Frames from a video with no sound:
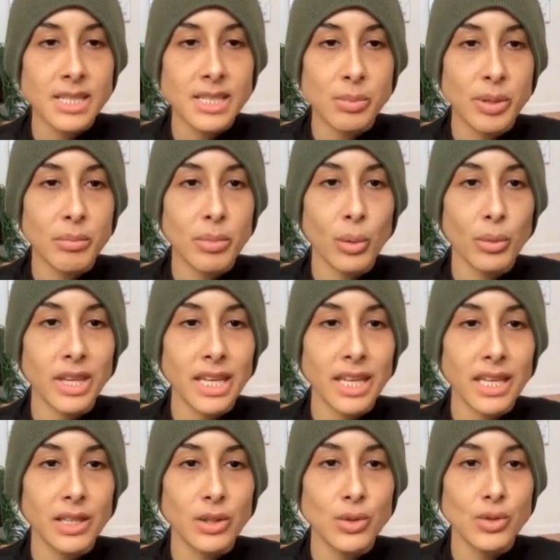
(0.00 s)
Spin both
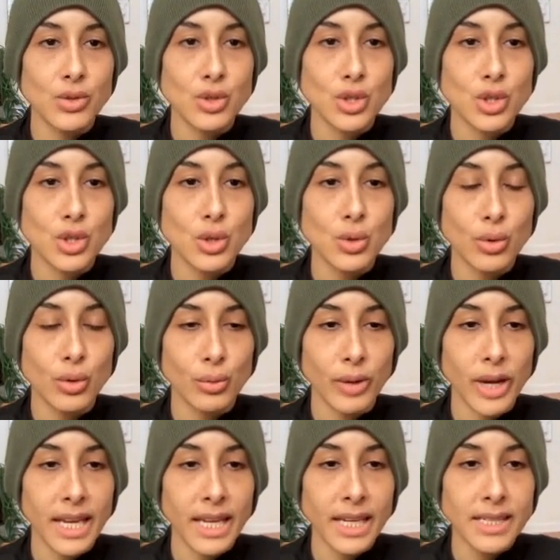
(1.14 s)
heels to the
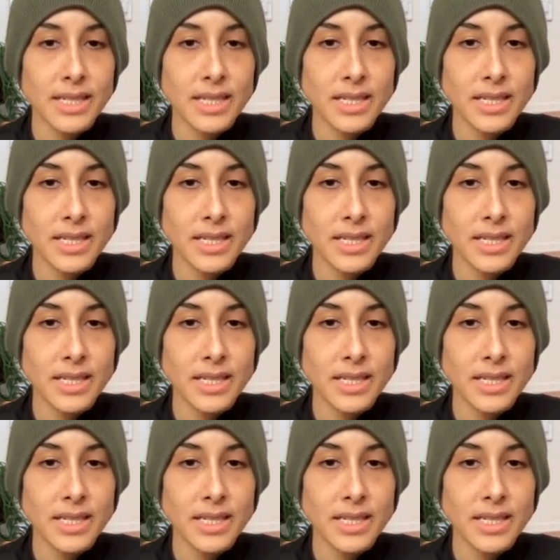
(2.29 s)
right.